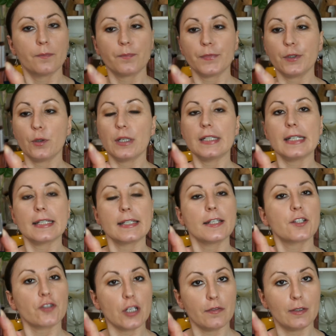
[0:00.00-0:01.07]
you can easily
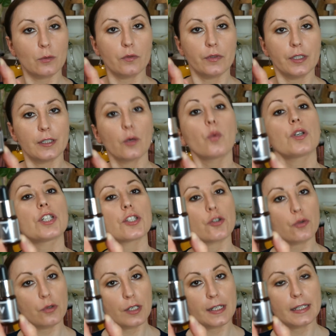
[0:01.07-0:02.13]
travel with it, which is
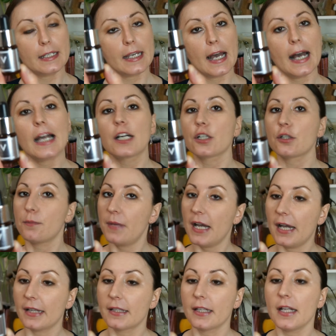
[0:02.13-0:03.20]
currently hard,
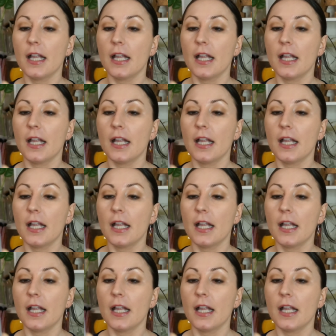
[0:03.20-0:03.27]
but